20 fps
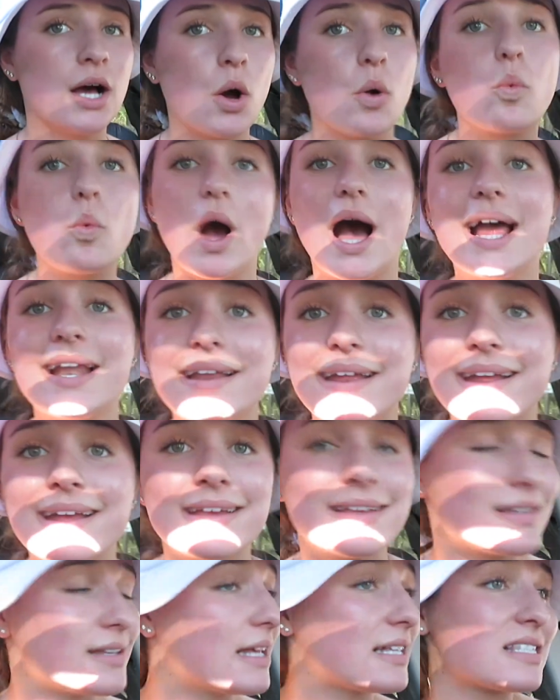what
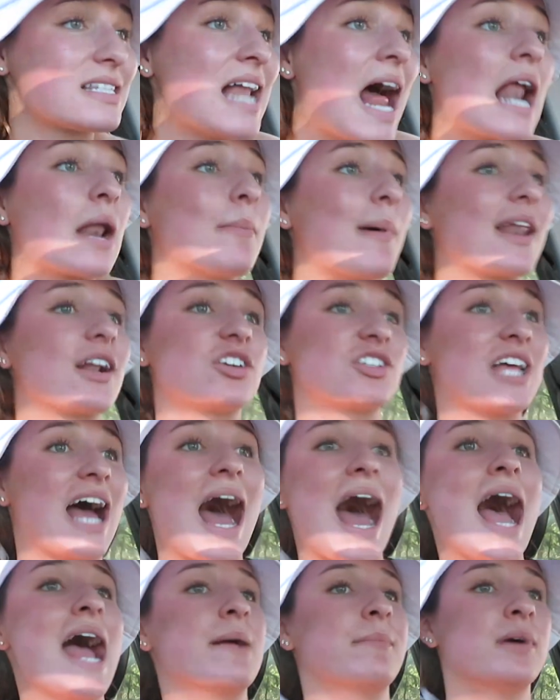is, it's not a better
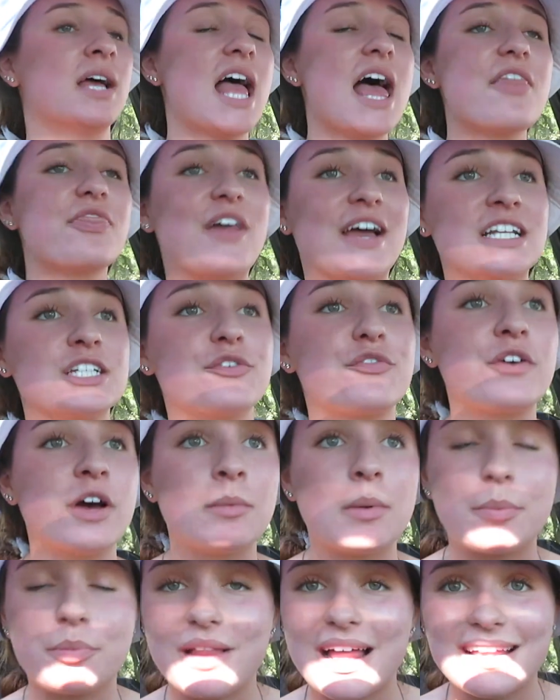time than to
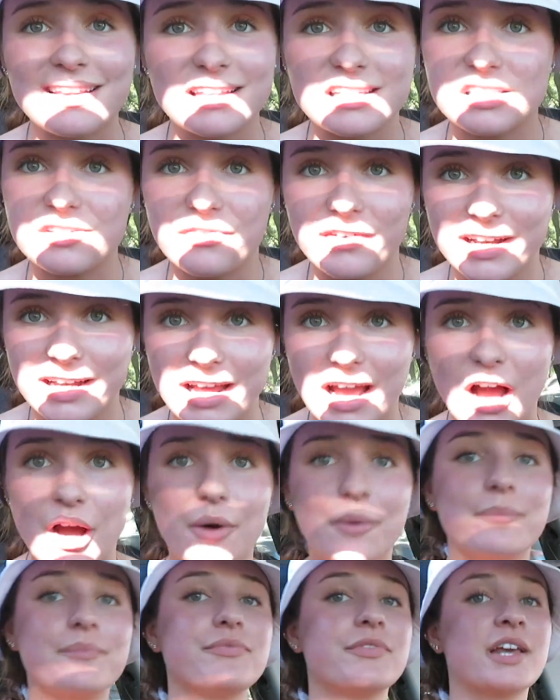film a playlist
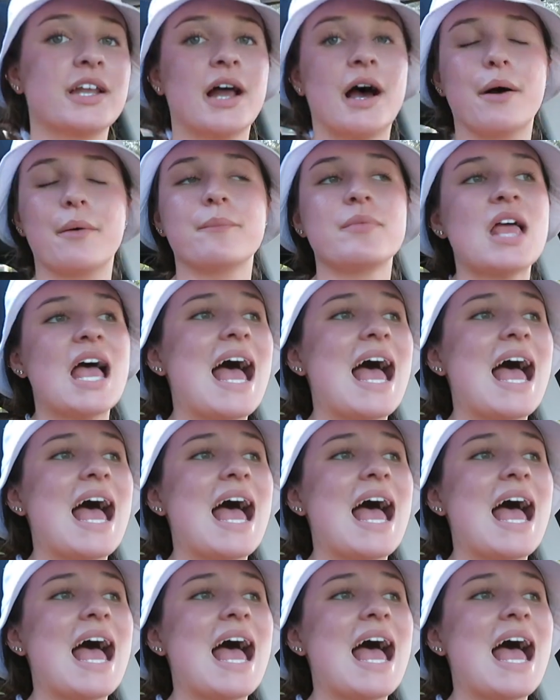video, you know.